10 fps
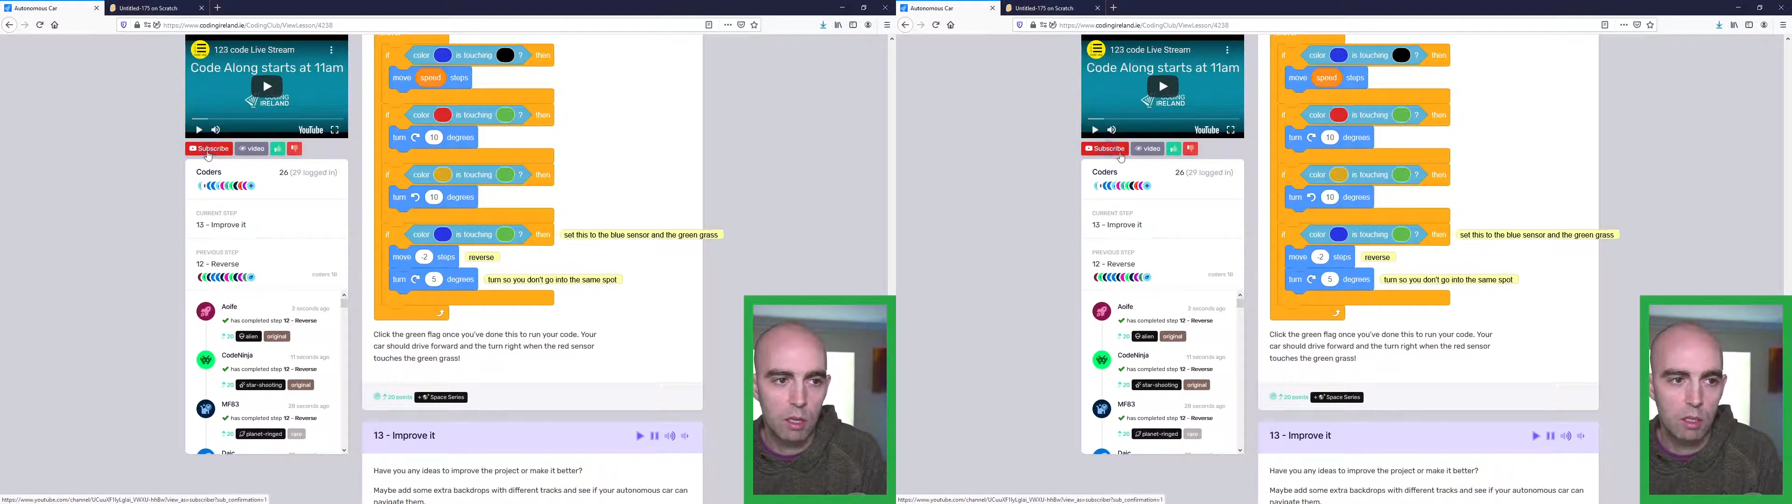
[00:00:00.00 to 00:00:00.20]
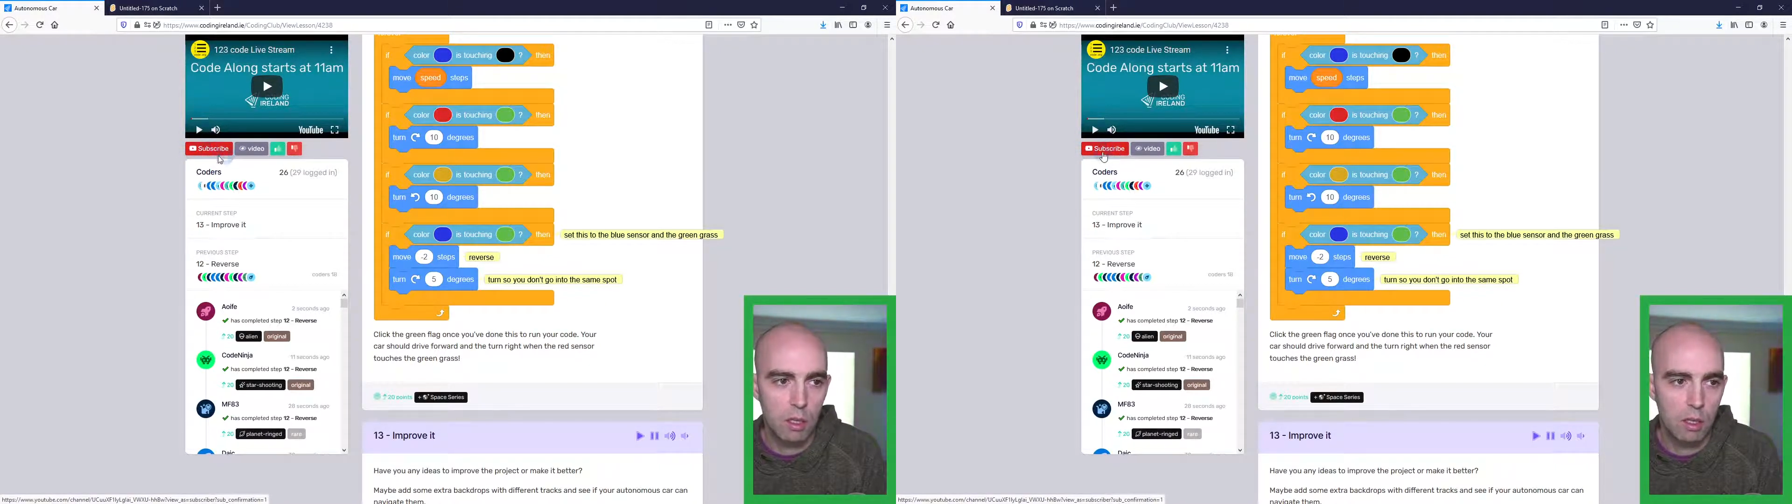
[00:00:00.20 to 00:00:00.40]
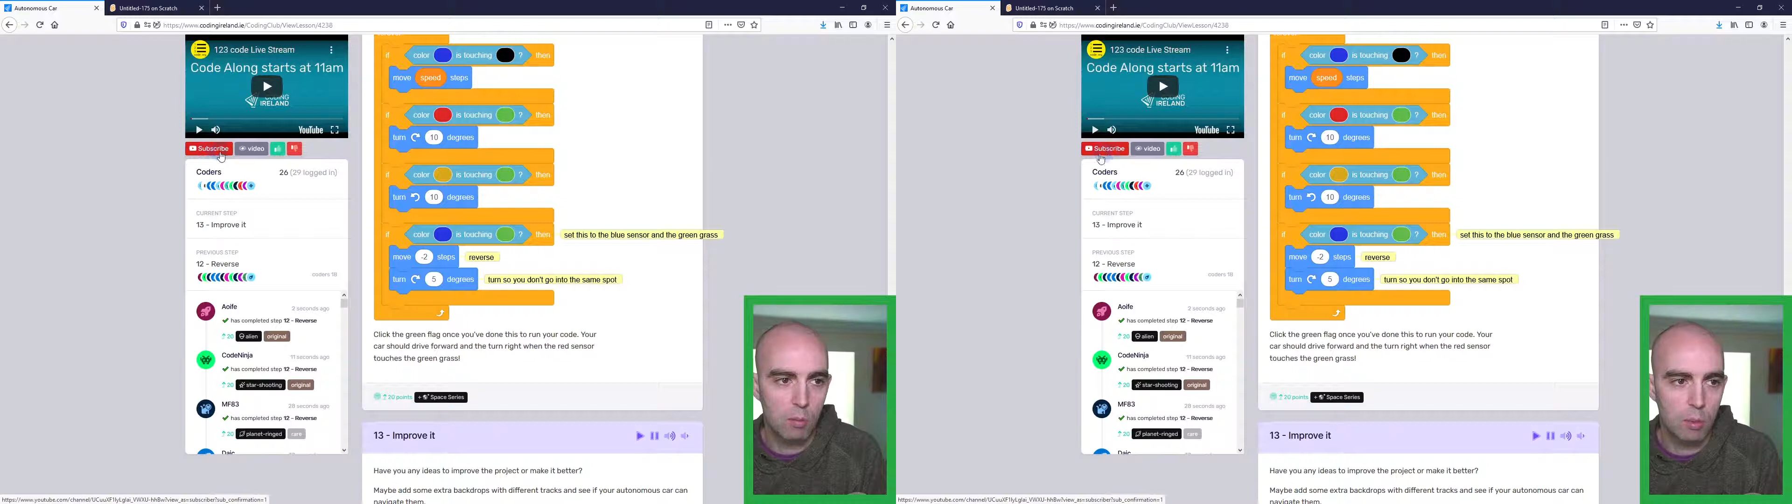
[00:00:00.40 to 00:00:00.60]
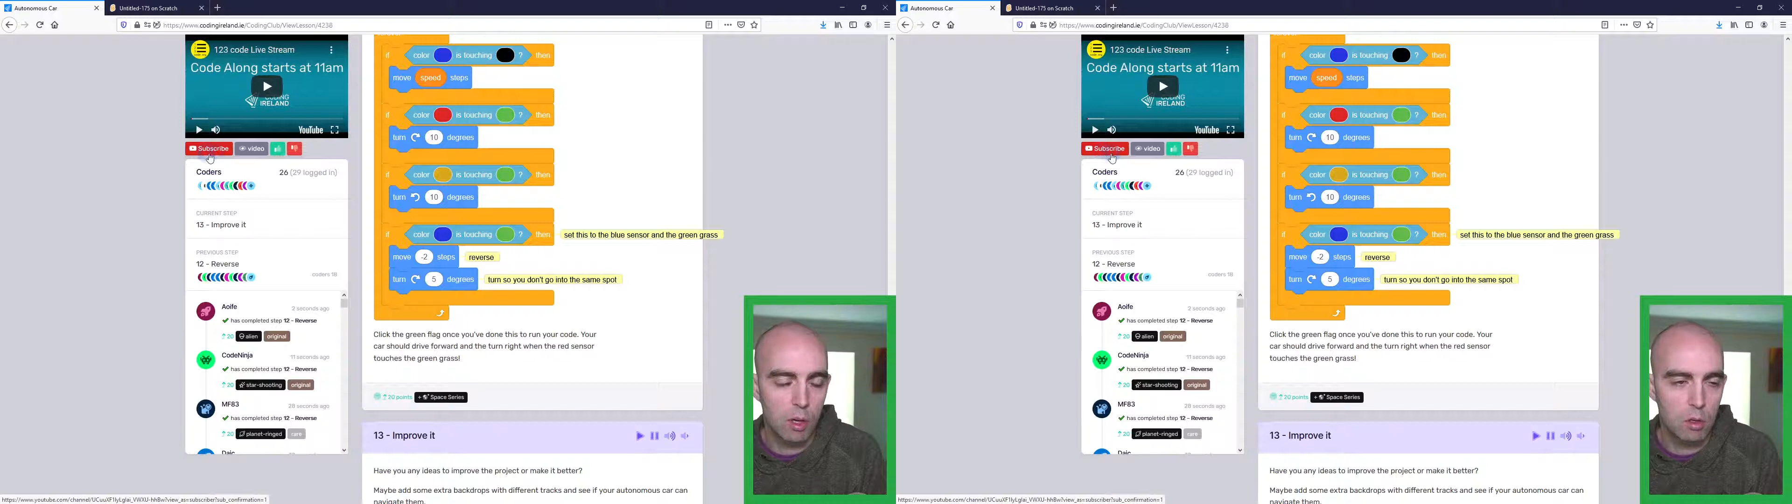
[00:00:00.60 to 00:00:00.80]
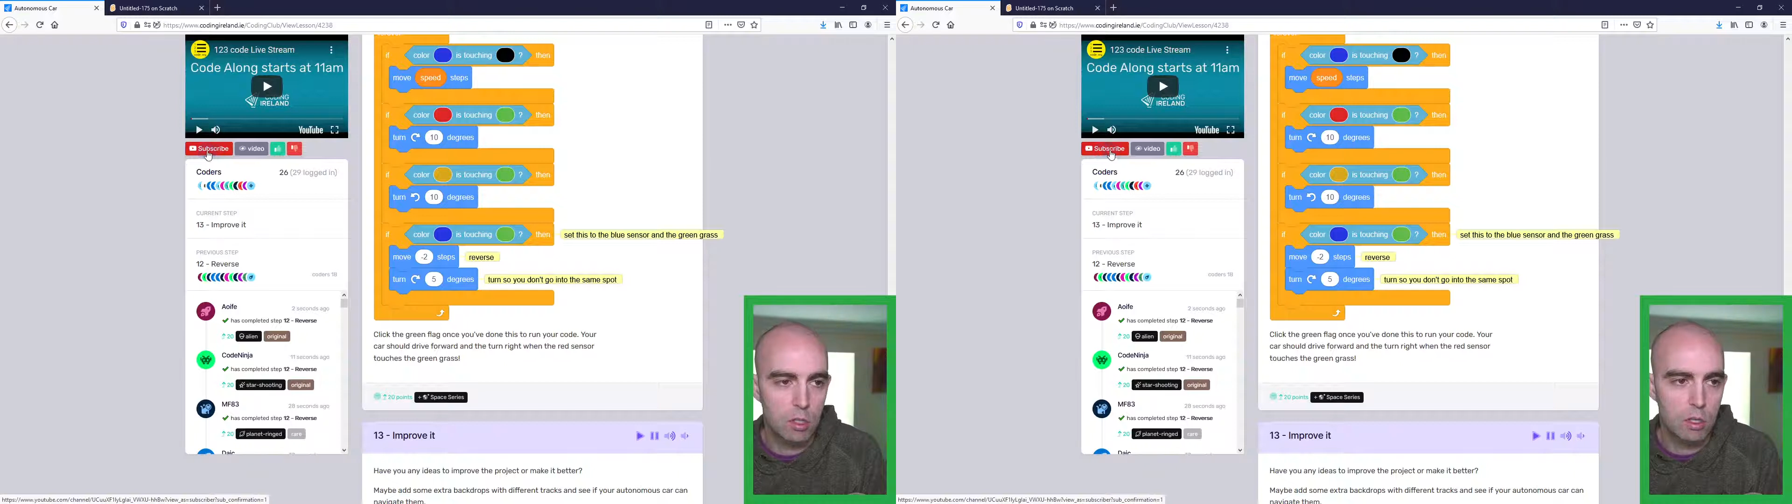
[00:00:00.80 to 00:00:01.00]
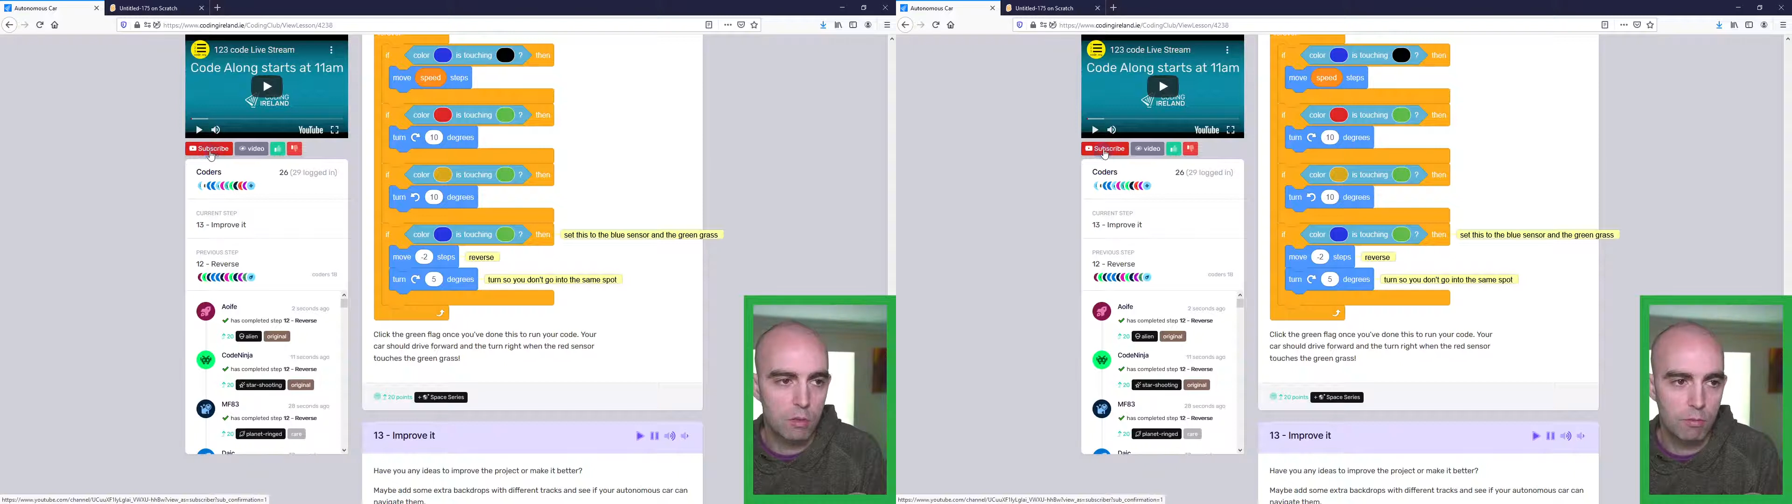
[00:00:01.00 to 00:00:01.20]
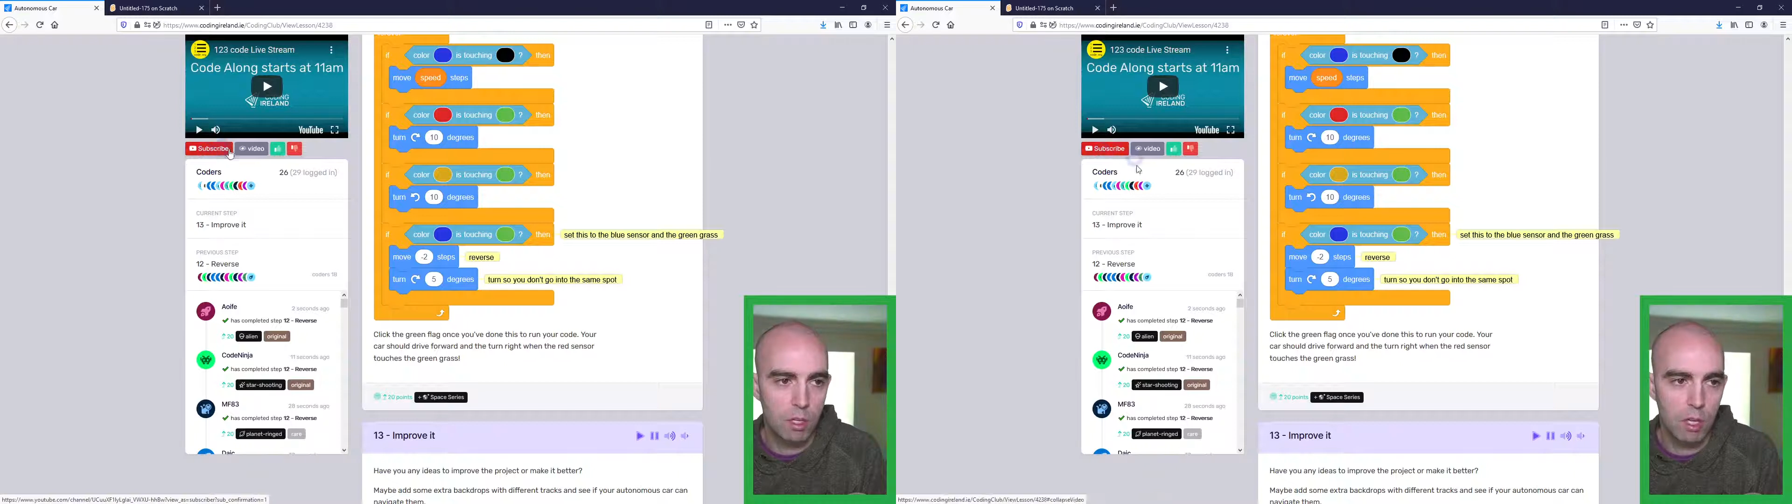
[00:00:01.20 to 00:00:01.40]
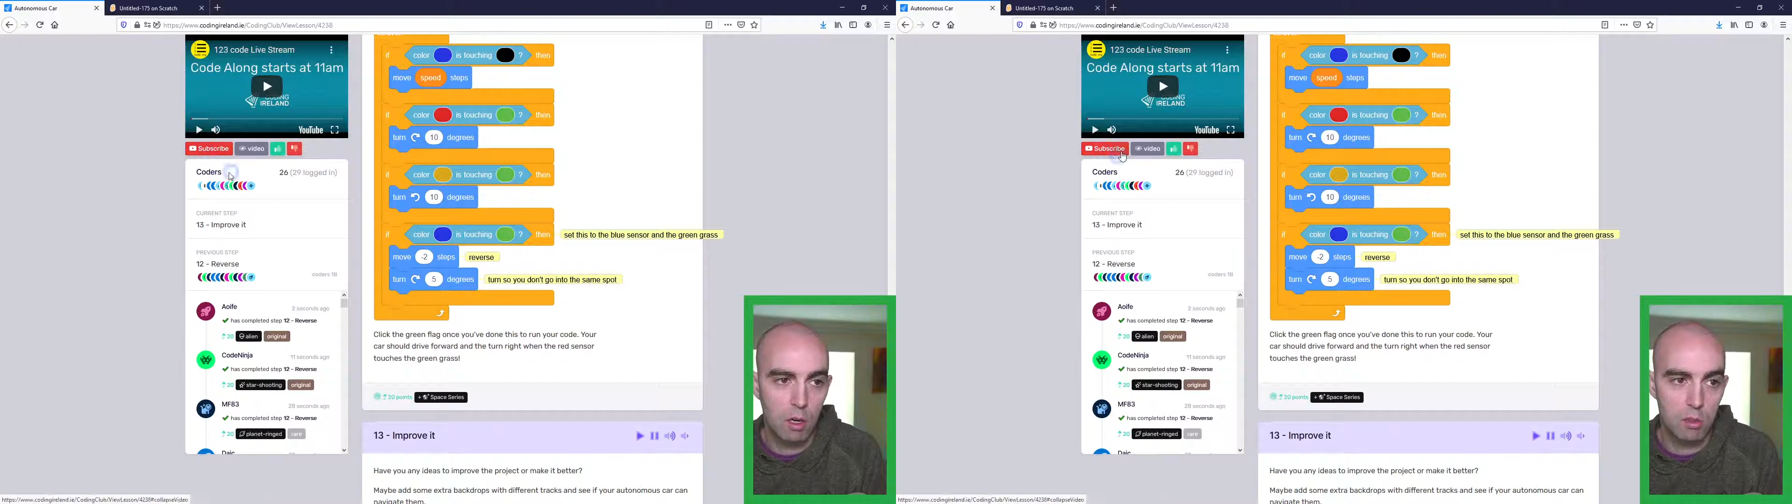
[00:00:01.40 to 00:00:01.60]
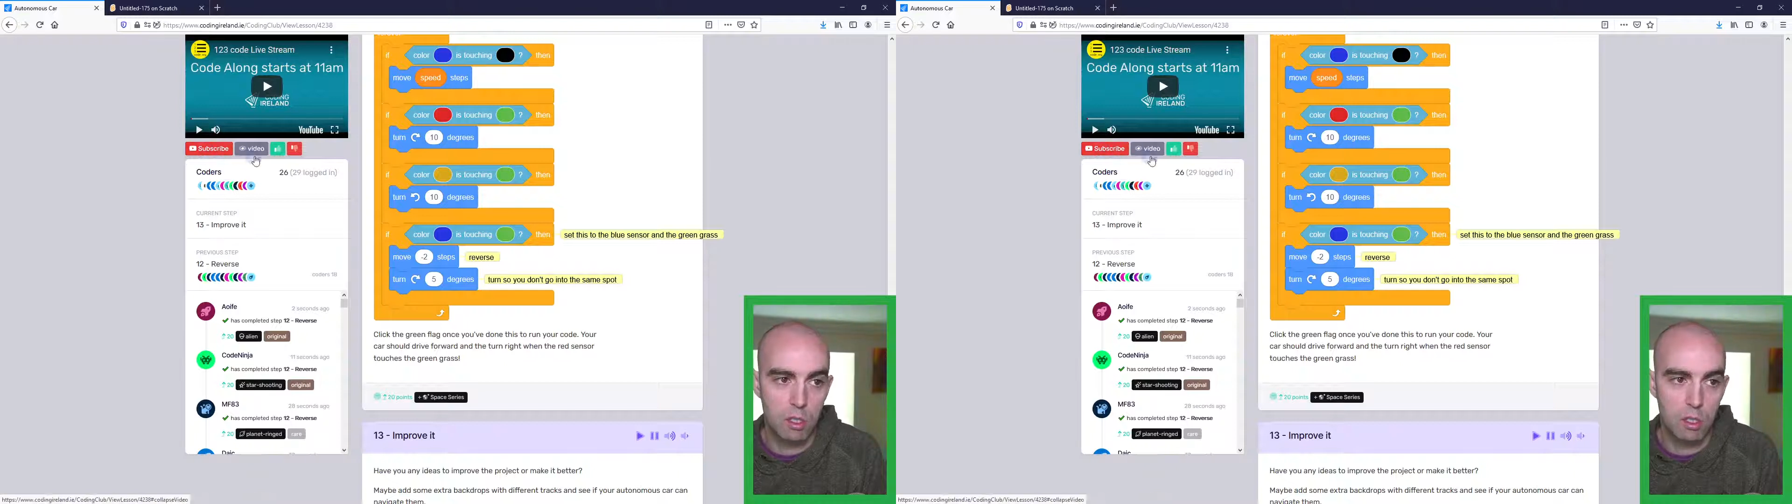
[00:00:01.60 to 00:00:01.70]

that we post different videos,